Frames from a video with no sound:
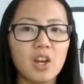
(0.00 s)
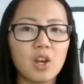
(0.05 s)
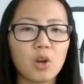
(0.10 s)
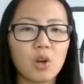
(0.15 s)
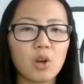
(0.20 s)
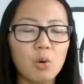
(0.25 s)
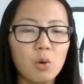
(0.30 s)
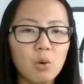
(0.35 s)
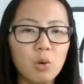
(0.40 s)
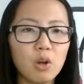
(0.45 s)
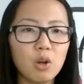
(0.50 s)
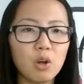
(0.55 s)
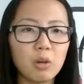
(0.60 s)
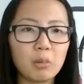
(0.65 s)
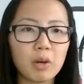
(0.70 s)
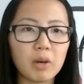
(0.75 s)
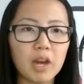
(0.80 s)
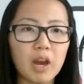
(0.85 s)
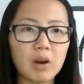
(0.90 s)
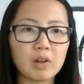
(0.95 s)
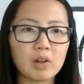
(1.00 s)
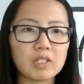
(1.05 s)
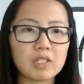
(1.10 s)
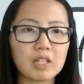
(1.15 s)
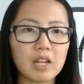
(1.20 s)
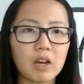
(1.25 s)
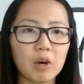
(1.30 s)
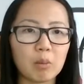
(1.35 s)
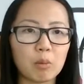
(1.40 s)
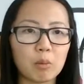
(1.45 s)
cool, but how does
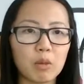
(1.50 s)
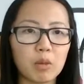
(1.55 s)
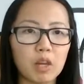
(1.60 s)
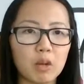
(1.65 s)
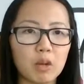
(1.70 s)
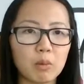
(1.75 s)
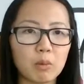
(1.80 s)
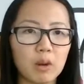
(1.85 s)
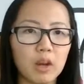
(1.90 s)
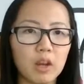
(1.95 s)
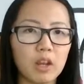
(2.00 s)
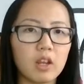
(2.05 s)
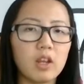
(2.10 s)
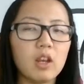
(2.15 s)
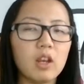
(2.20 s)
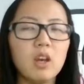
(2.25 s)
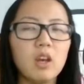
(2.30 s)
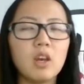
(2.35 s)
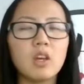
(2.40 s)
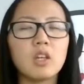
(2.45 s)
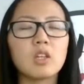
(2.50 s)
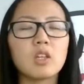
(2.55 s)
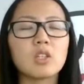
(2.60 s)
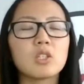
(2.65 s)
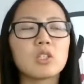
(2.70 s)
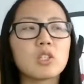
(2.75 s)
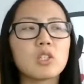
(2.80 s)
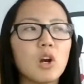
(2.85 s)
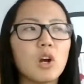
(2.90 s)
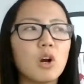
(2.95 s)
that help me, right?
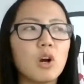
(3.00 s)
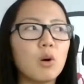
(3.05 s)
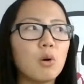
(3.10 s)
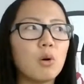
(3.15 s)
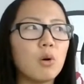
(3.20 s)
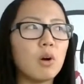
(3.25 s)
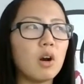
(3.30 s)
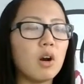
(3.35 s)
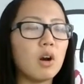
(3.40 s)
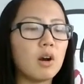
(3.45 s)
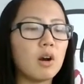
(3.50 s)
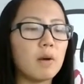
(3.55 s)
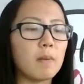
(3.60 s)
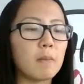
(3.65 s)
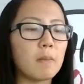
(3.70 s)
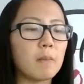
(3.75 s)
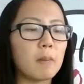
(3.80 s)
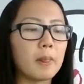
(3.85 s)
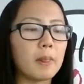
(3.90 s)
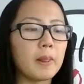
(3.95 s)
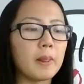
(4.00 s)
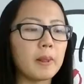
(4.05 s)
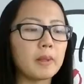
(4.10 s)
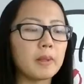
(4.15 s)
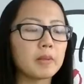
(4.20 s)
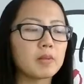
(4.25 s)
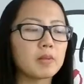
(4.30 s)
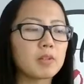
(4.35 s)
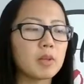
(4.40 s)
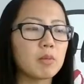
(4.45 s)
So
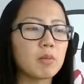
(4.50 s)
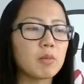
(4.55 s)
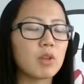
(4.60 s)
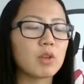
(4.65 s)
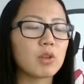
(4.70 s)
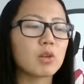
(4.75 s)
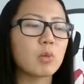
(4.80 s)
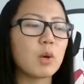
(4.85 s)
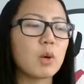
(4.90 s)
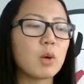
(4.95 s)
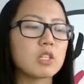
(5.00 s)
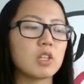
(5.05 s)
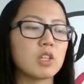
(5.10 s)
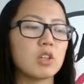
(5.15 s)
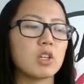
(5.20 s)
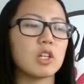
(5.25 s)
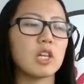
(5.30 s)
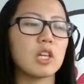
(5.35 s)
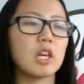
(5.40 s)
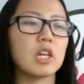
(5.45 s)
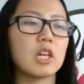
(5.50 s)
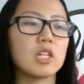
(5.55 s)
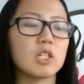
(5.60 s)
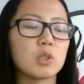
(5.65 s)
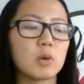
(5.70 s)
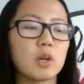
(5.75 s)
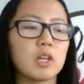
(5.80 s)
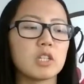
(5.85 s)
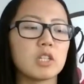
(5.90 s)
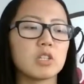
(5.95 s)
some other ways that you can get
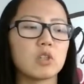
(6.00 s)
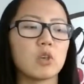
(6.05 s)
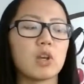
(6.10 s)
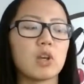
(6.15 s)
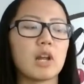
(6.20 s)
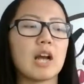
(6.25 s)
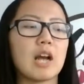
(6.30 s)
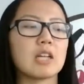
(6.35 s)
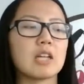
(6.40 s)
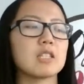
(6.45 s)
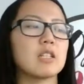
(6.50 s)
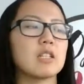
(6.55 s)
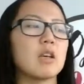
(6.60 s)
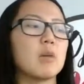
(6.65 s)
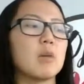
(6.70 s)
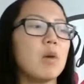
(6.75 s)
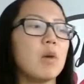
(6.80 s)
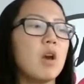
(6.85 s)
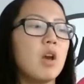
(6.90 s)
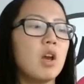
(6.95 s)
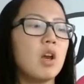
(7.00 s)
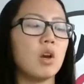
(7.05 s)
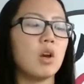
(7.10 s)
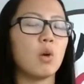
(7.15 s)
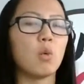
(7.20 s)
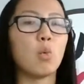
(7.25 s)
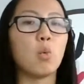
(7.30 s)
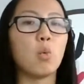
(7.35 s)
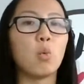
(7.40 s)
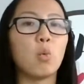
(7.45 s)
into it is you can ask them,
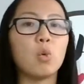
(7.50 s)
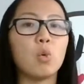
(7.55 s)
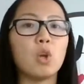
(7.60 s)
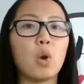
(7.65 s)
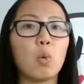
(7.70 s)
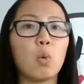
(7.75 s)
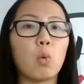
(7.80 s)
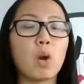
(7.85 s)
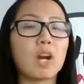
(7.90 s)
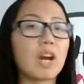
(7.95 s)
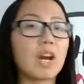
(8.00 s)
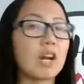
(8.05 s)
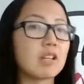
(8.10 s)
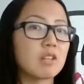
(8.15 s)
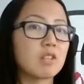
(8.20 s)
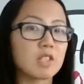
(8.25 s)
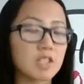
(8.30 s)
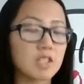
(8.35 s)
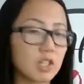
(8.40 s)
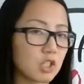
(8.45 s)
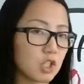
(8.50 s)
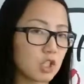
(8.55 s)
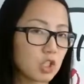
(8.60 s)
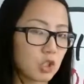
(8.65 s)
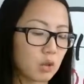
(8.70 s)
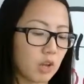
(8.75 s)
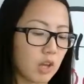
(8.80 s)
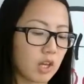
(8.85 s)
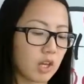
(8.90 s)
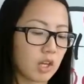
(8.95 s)
what kind of scents do
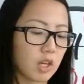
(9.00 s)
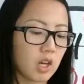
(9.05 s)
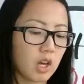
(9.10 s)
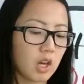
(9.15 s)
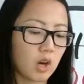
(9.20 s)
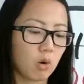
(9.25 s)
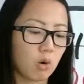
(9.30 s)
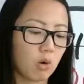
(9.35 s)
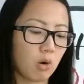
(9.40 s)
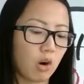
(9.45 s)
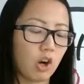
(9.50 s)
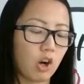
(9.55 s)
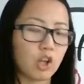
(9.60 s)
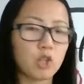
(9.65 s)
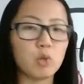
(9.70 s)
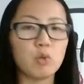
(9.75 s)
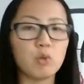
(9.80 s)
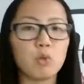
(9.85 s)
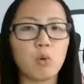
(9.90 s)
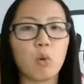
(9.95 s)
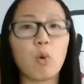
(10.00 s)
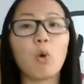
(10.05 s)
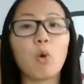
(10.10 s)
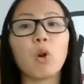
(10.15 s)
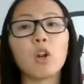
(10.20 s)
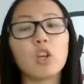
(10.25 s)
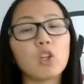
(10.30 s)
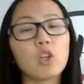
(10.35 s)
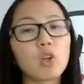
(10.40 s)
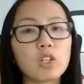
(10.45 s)
you like? Or
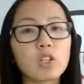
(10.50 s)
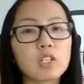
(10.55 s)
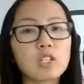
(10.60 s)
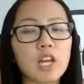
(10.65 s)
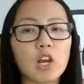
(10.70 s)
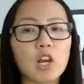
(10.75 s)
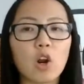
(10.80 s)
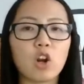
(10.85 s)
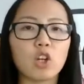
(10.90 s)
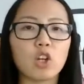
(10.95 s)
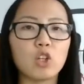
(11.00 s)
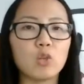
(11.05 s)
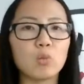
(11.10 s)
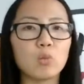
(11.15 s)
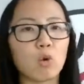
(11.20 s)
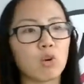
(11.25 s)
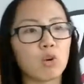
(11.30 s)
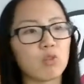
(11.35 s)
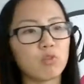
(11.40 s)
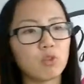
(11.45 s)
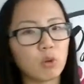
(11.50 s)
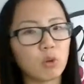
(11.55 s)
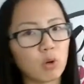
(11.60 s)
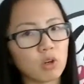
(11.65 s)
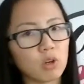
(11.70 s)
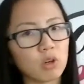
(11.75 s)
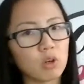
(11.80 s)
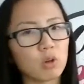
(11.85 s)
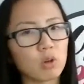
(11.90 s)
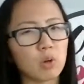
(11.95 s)
you can say, are you more
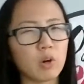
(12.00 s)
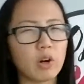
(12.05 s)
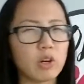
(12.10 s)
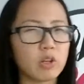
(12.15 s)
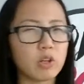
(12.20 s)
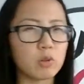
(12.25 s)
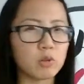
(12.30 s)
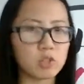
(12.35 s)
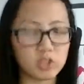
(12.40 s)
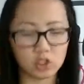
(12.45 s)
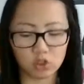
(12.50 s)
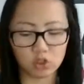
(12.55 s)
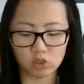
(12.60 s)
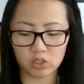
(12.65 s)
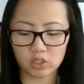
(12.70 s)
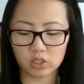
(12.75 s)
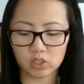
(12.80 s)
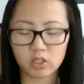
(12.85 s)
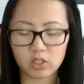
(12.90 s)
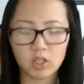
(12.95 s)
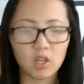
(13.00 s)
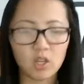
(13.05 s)
floral or are you citrus?